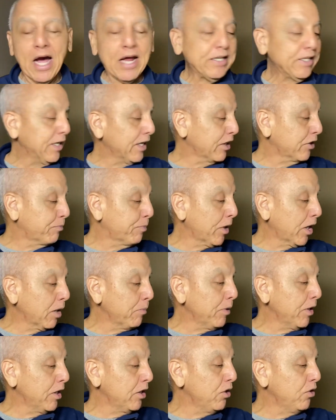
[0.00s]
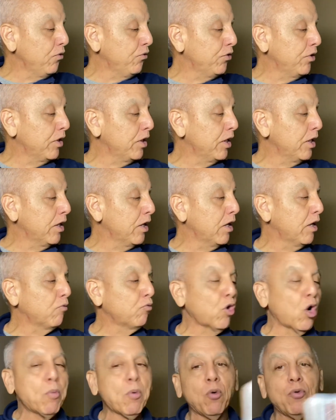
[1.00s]
did experiment using the
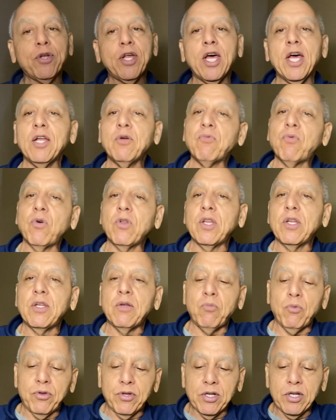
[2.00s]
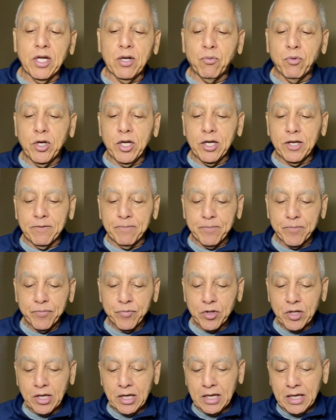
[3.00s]
Robo Ned with the Ned Rig.
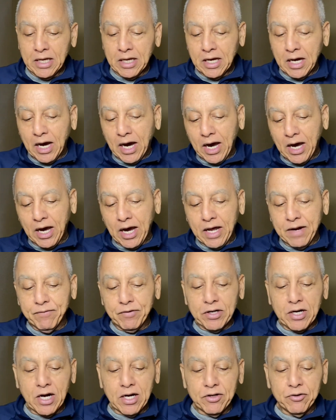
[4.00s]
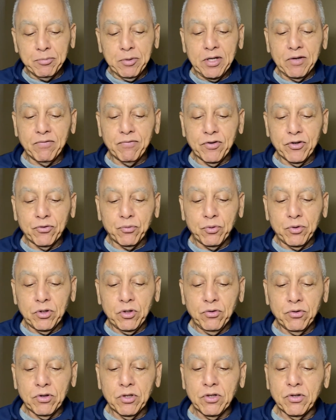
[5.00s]
I haven't caught as many fish with
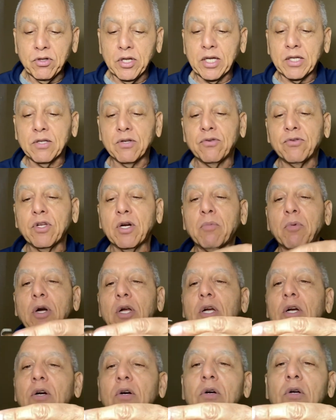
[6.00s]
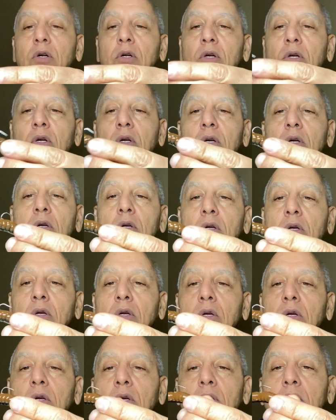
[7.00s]
using this like this setup right here.
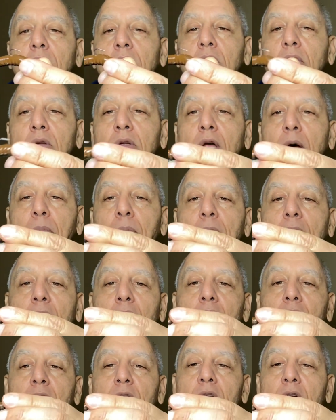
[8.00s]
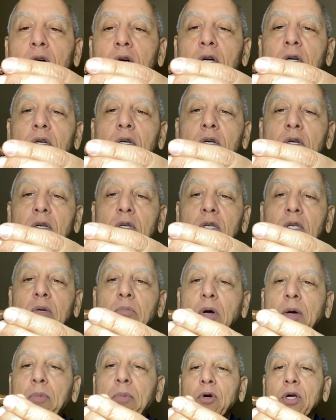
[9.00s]
Not bad looking, huh?
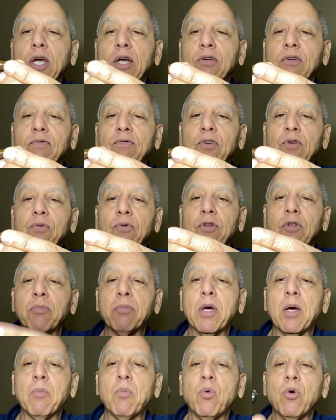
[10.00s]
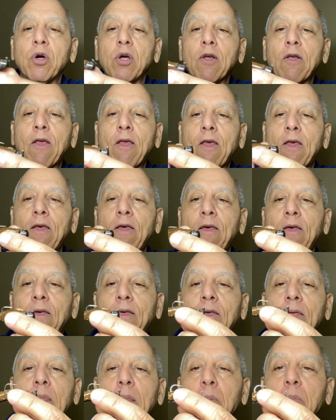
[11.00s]
Might be catch some fish with this bad boy.
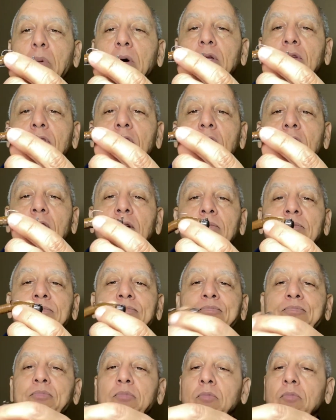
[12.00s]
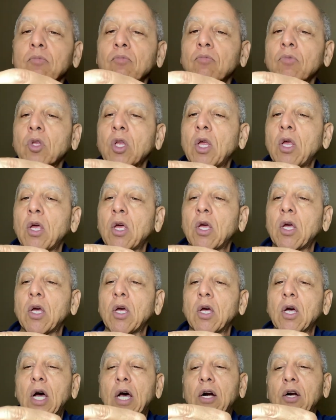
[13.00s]
But
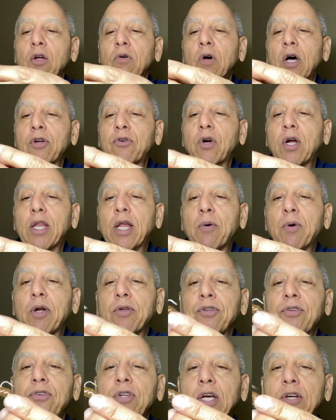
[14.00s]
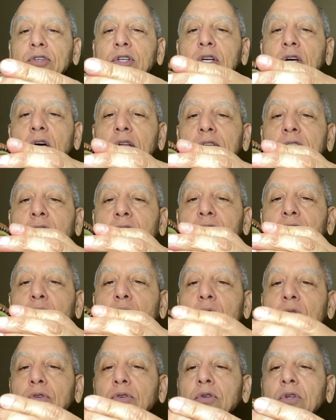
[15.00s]
I don't know. I tried that one out. This is actually cut down
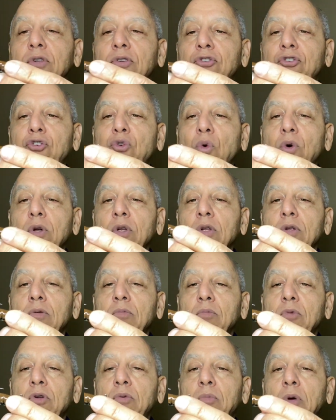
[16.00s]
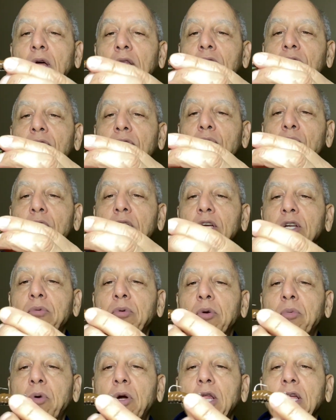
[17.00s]
too. This is shortened. This is 3 inch,
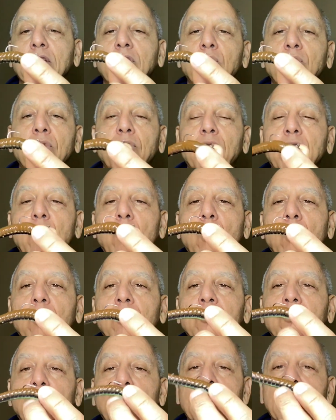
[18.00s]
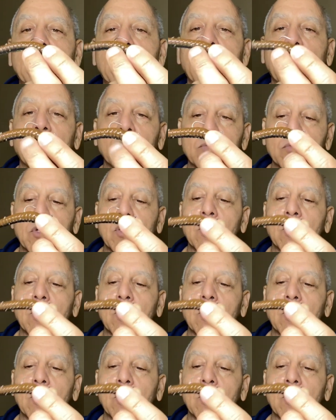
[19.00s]
but probably like 2 3/4, shortened down.